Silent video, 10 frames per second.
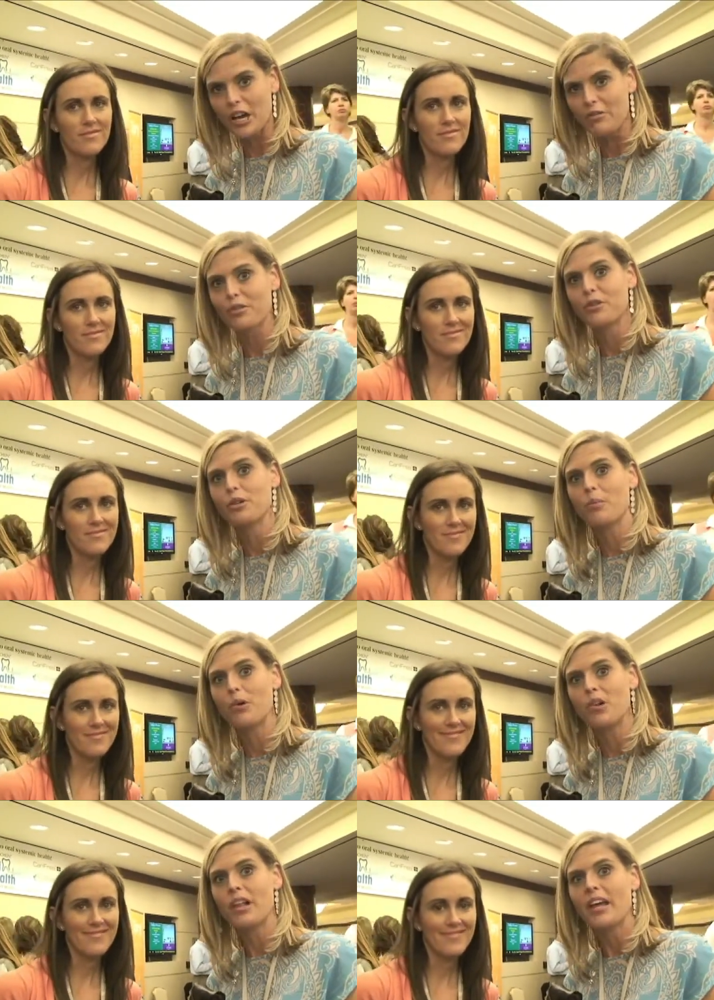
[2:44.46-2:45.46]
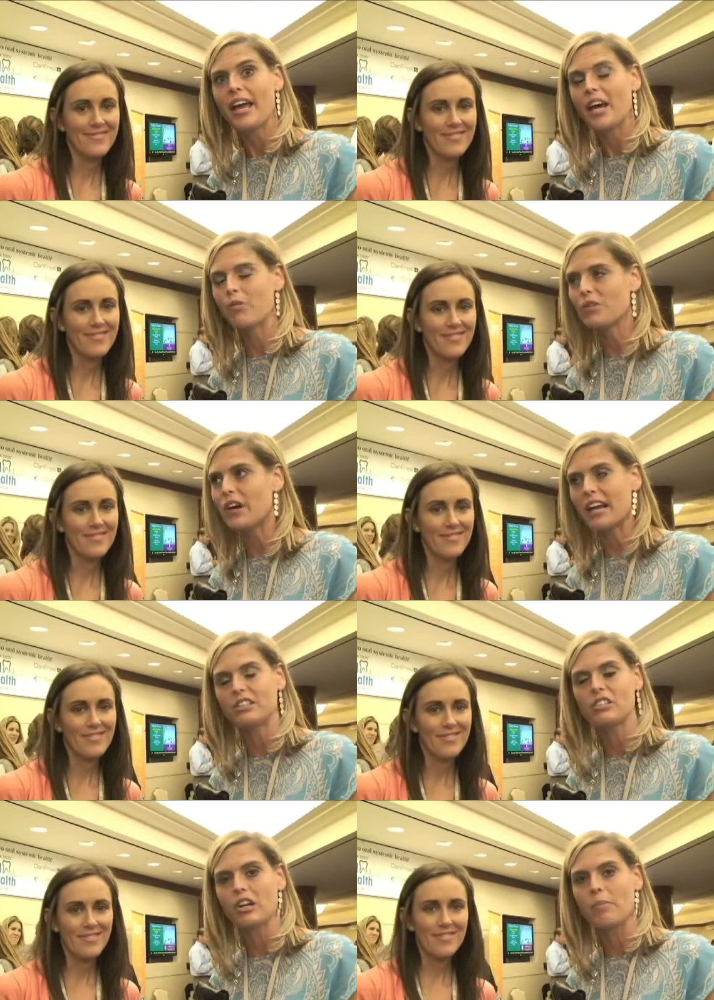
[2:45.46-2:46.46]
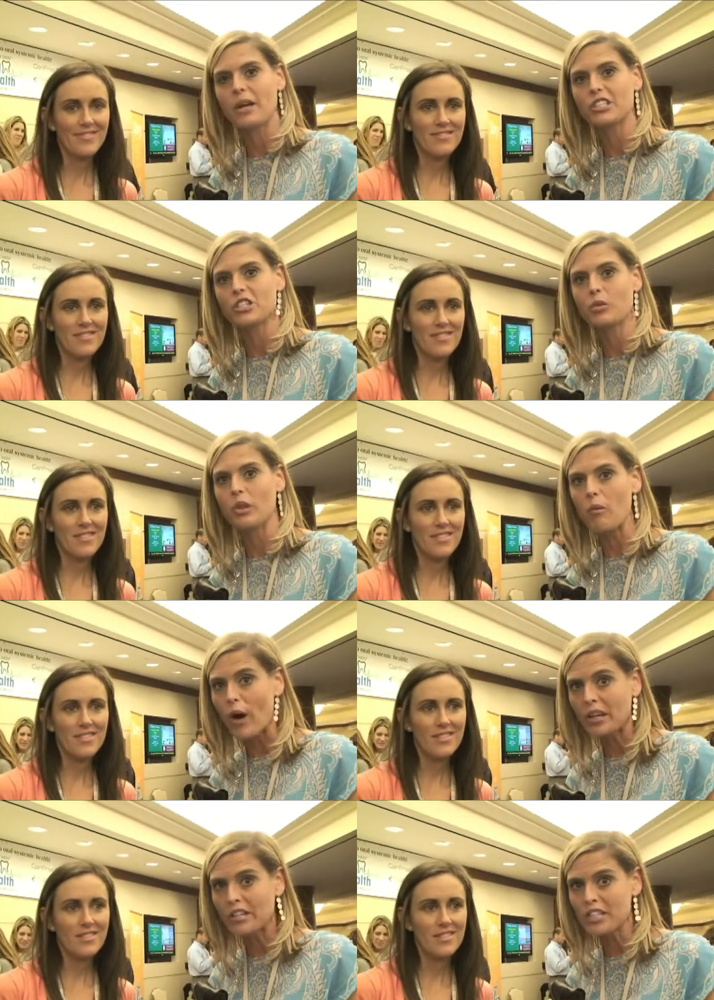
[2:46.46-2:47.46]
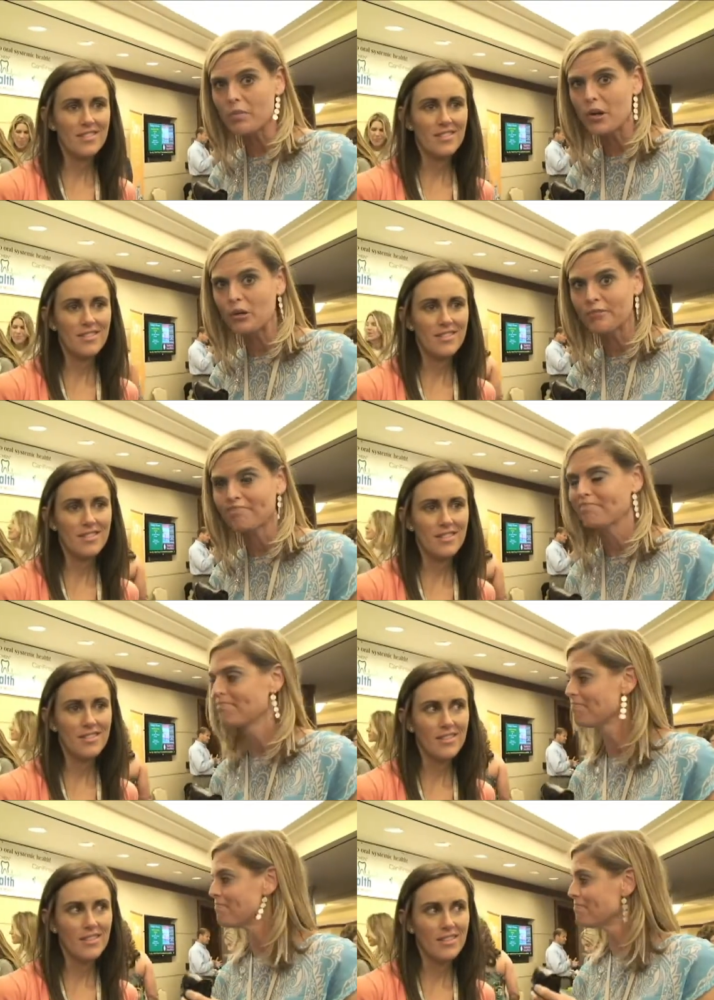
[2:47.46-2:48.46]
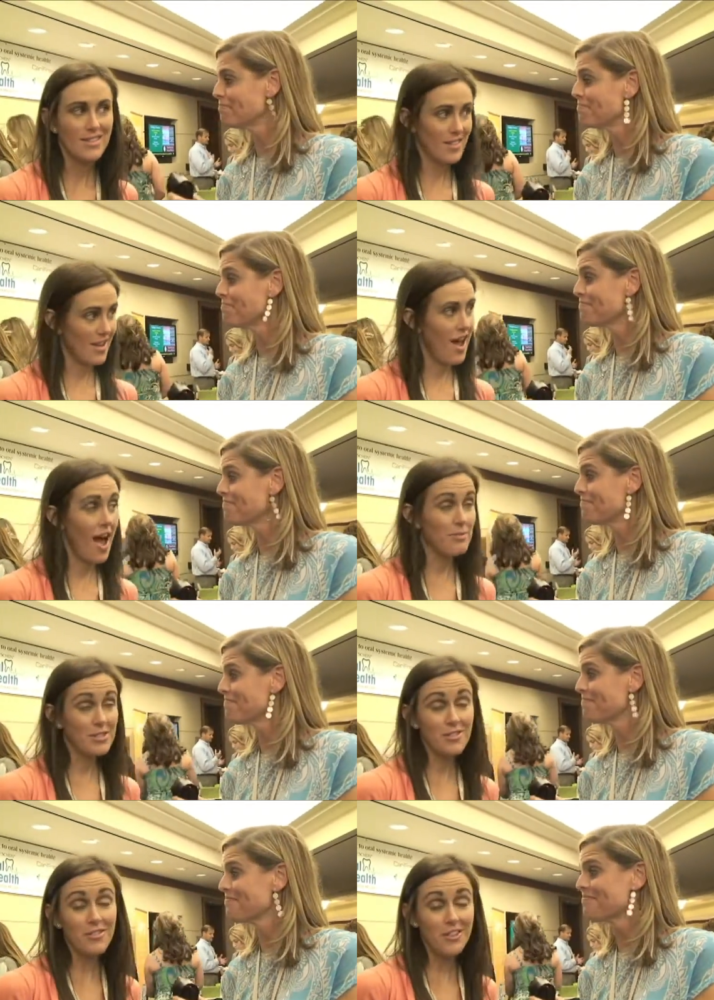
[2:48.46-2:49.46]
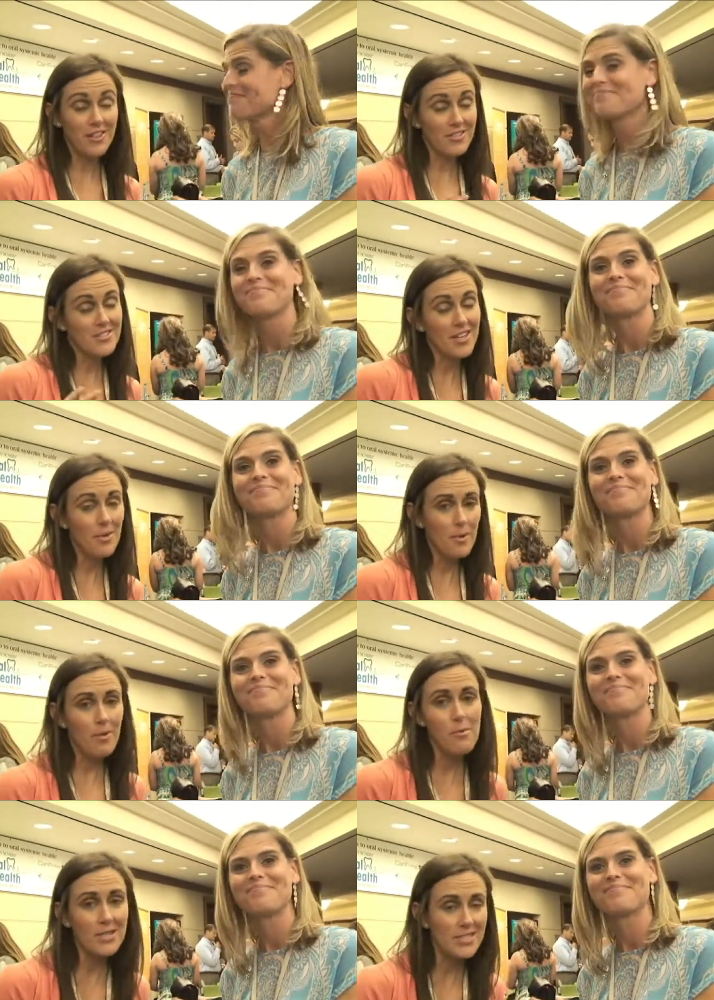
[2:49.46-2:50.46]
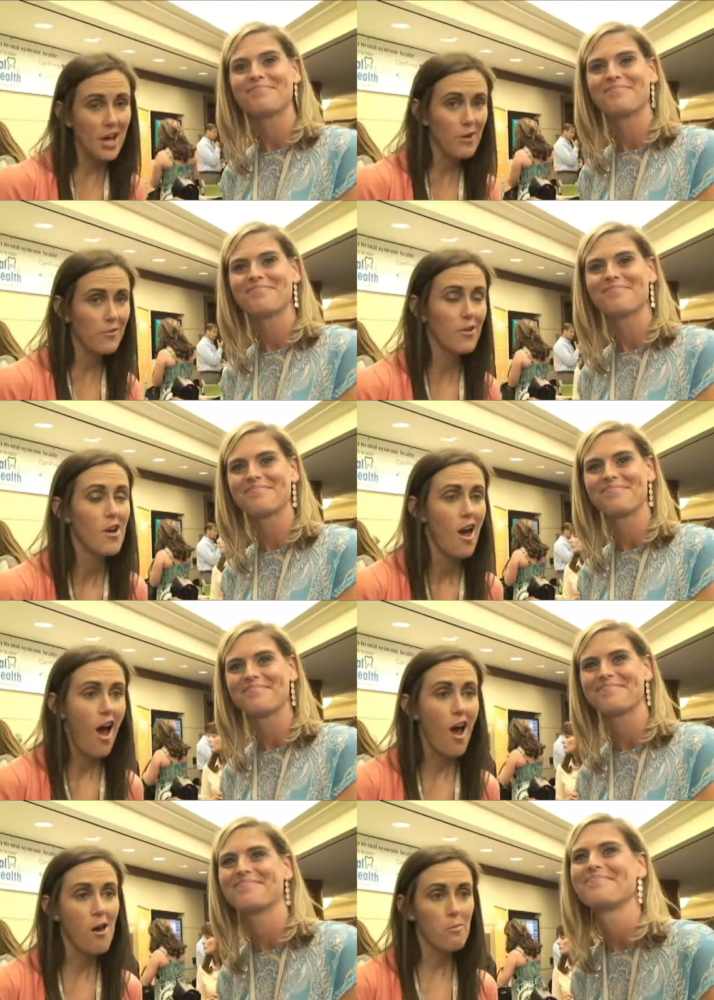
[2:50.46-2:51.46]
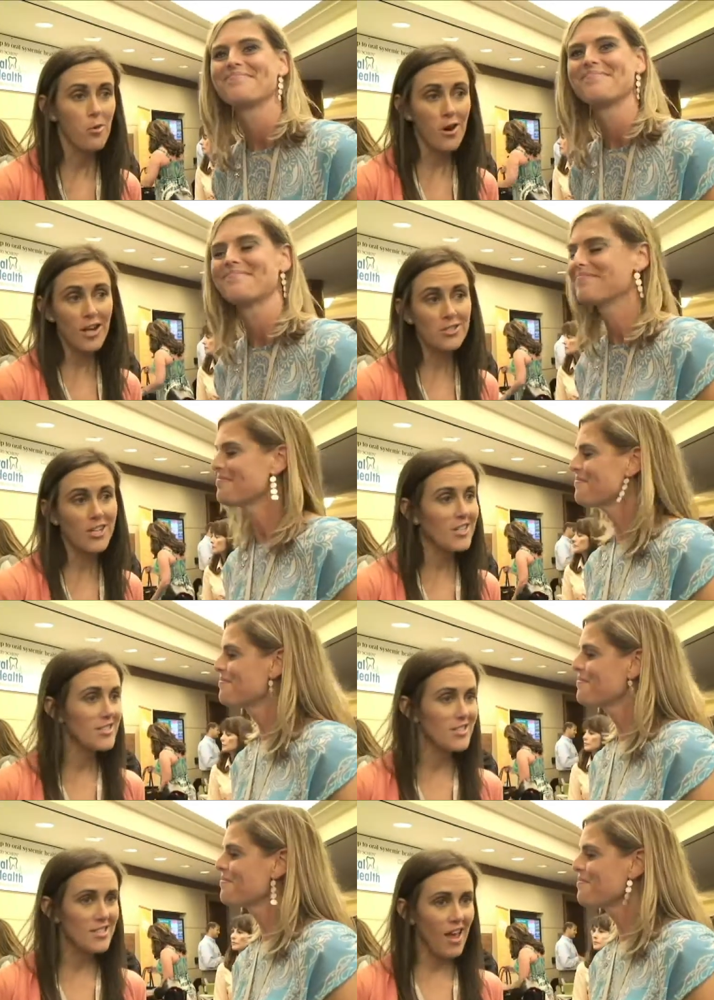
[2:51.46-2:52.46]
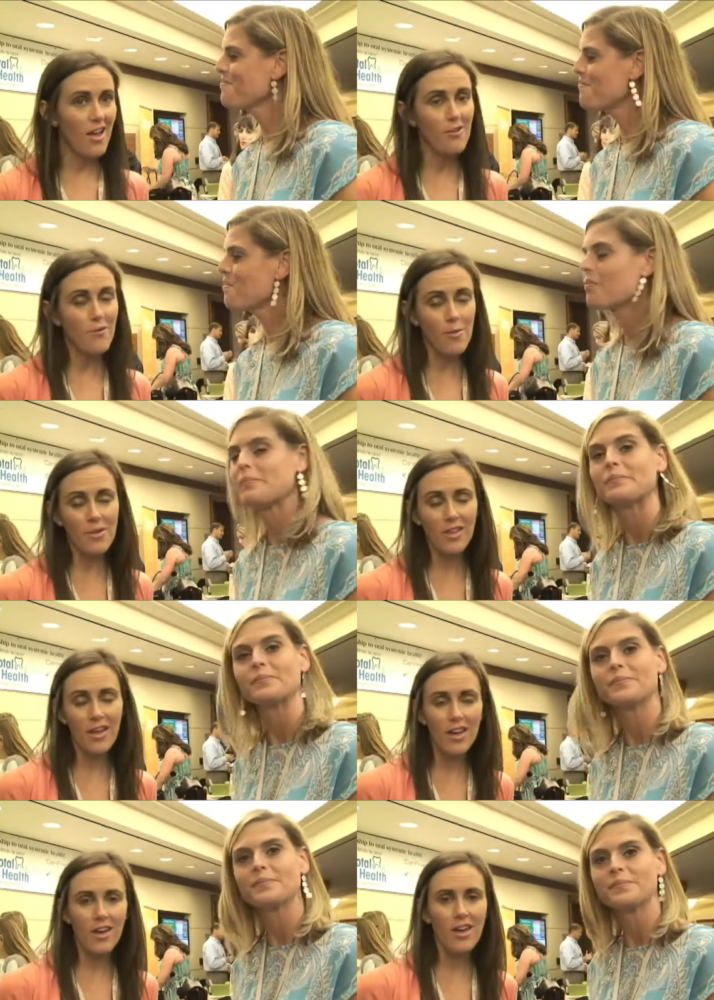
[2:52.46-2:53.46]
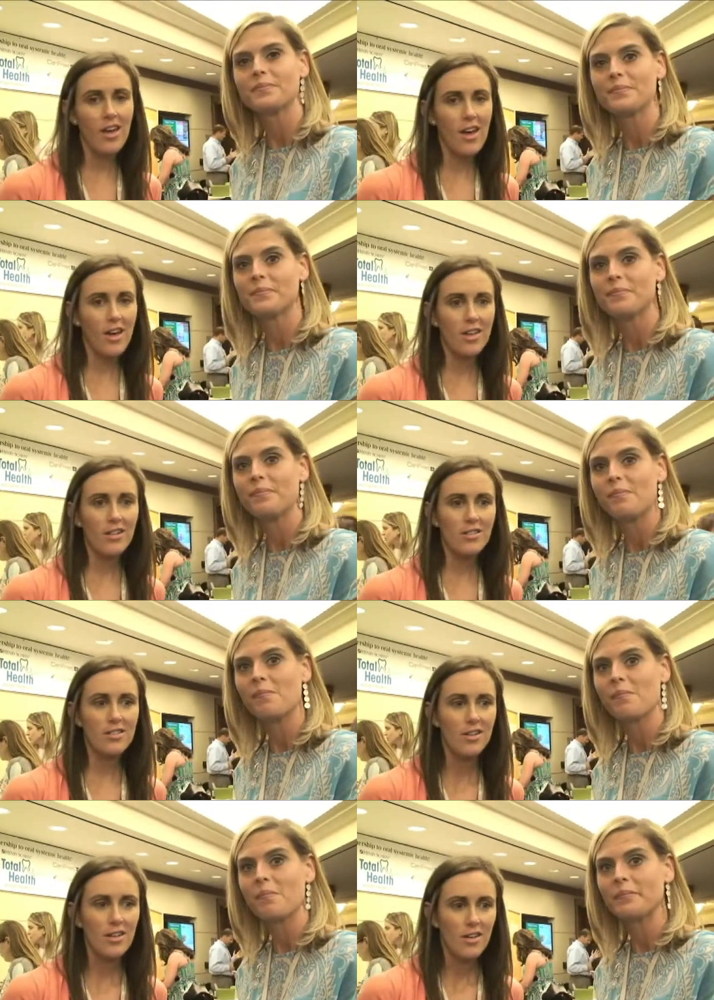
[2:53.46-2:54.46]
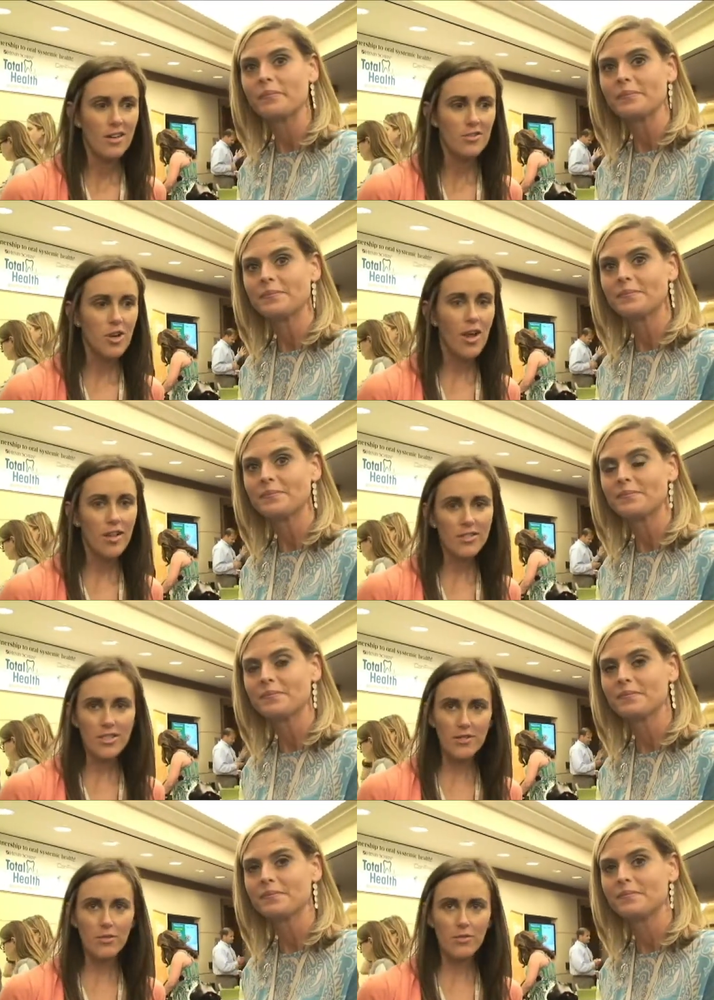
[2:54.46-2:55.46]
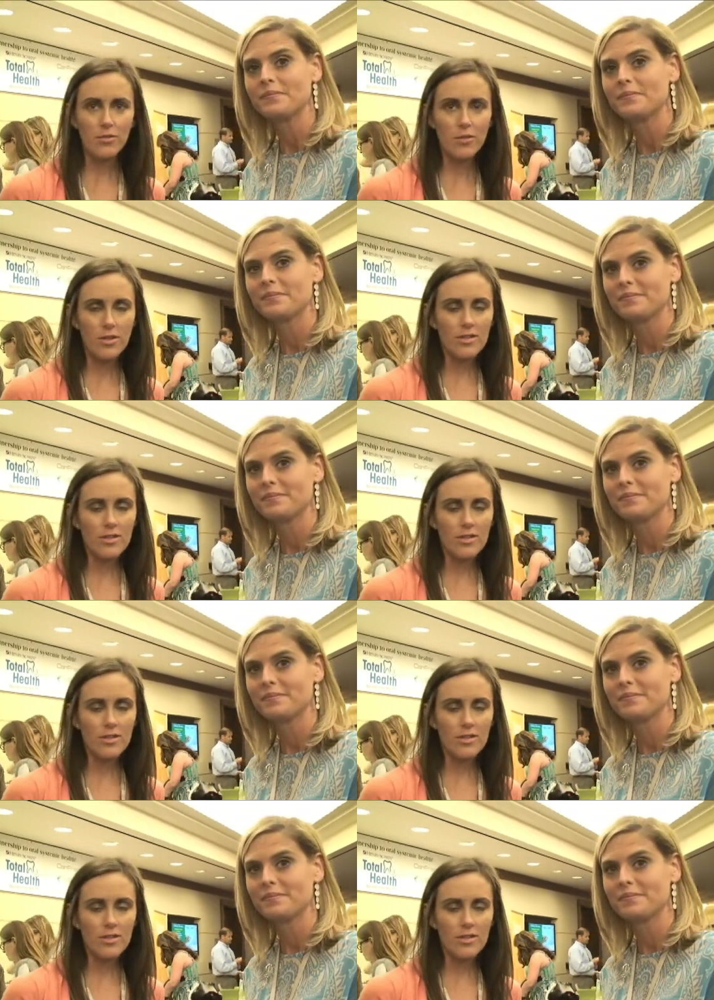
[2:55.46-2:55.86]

Speaker 1: unrefutable, and we've got to treat our patients with a wellness mode. Absolutely, couldn't set
Speaker 2: it better myself. Um, we're hygienists uh, from Atlanta and trying to